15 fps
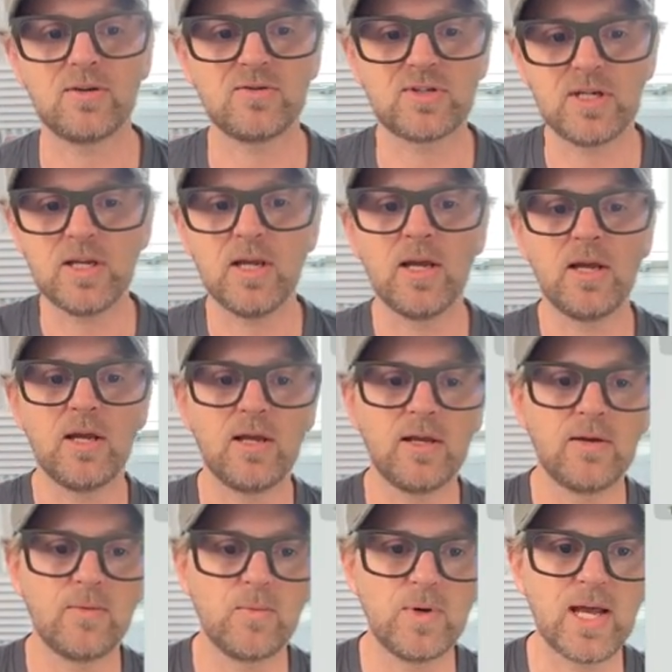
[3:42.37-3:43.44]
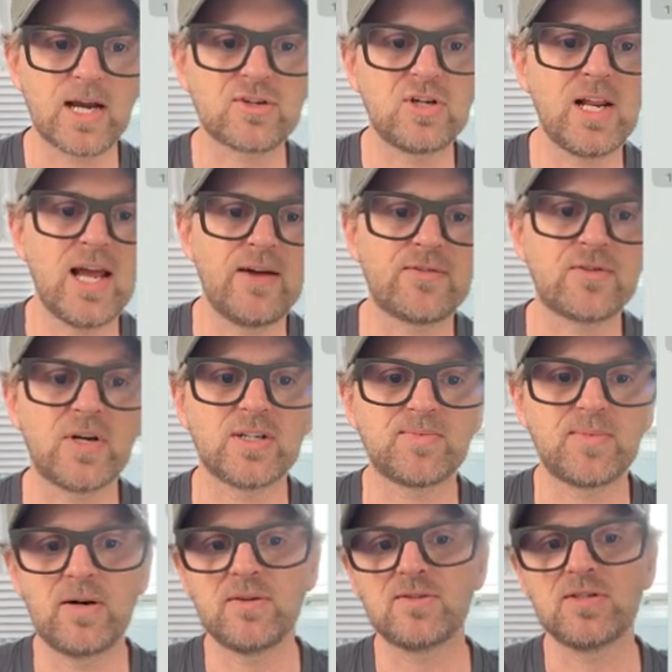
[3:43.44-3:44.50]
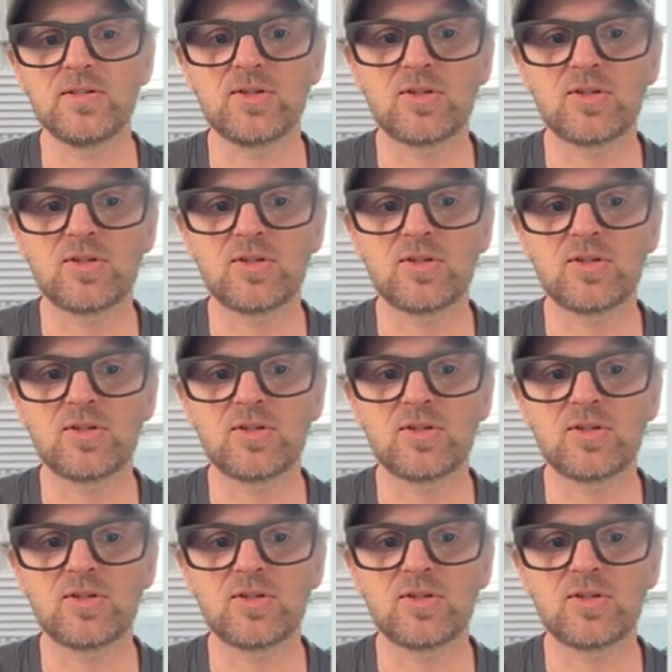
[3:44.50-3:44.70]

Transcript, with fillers: You see, we actually have transparency,